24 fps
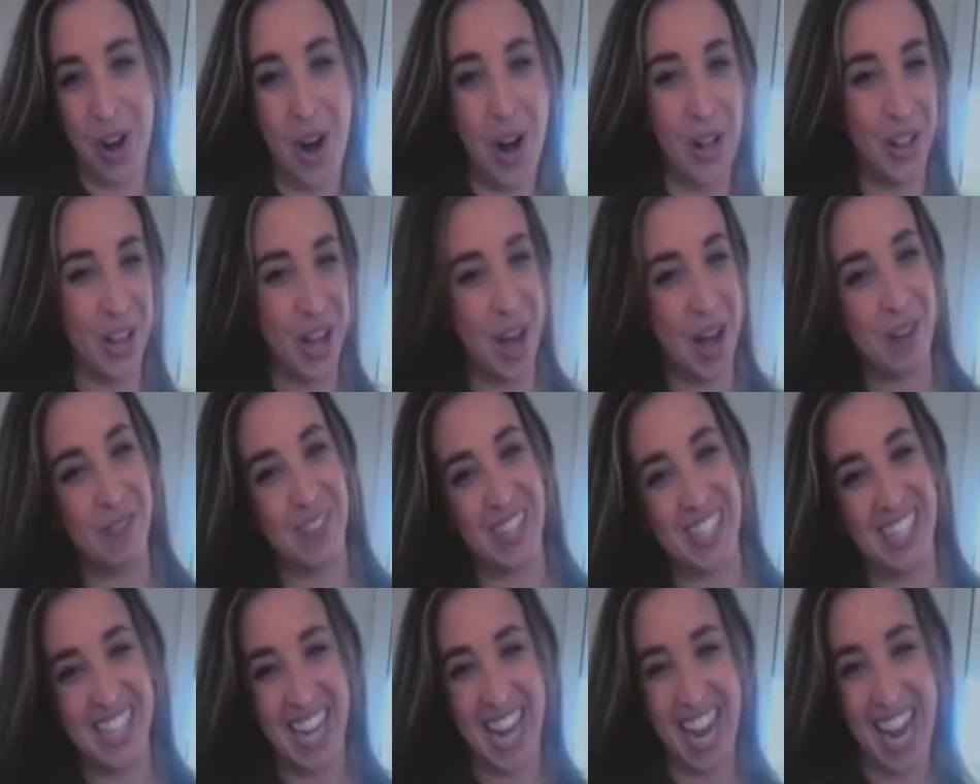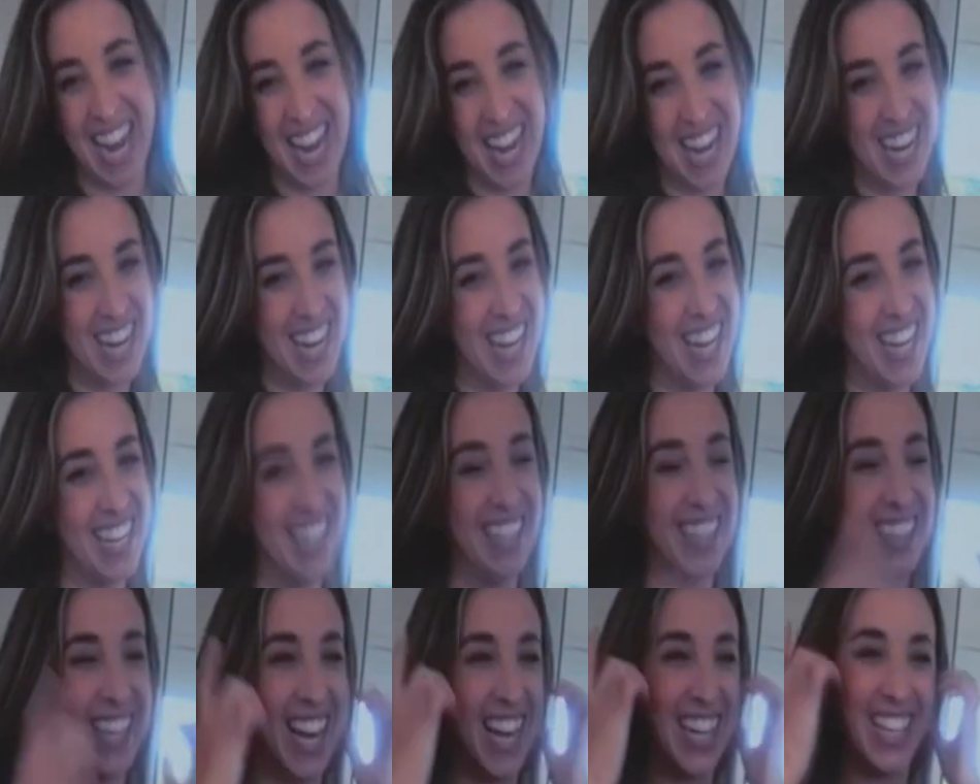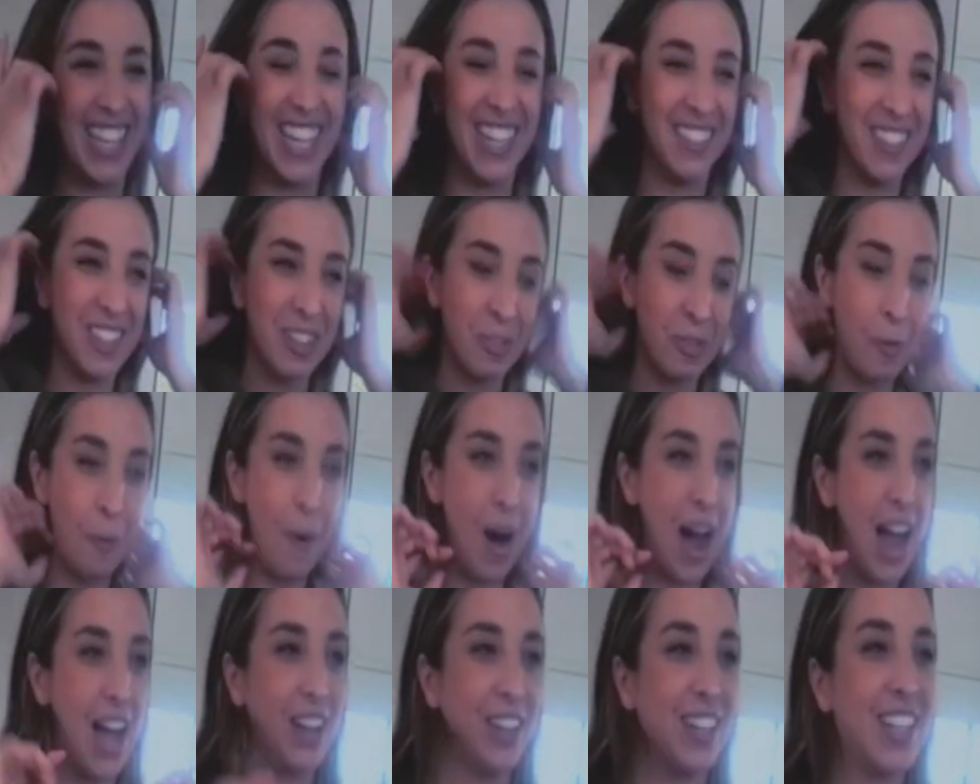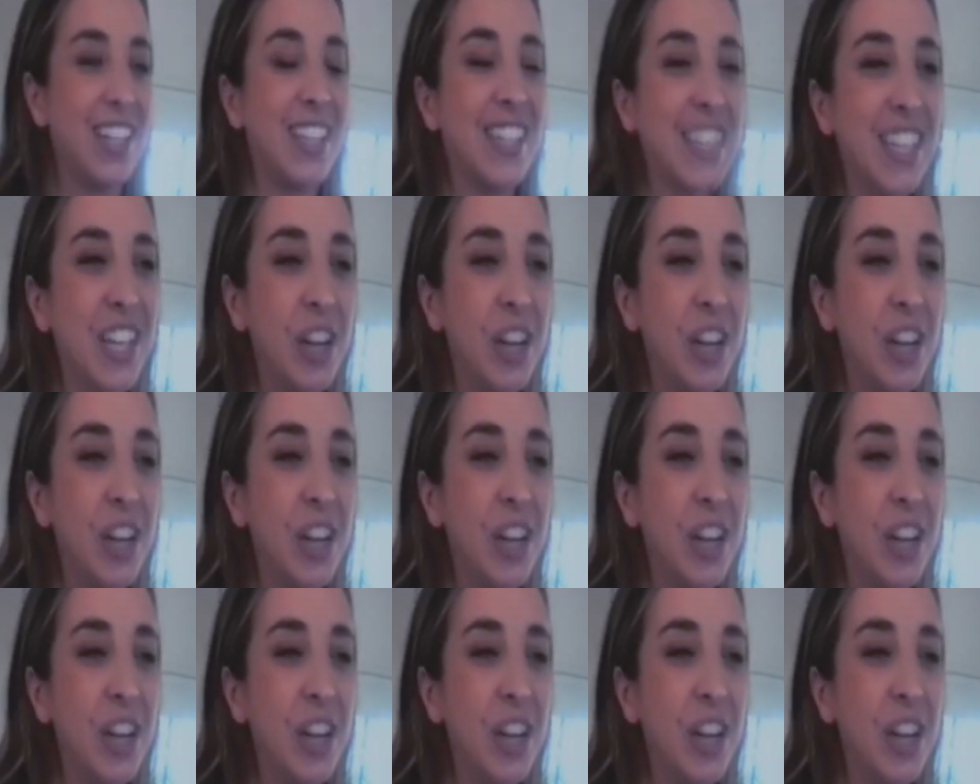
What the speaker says: all up and tan and like it was wild. And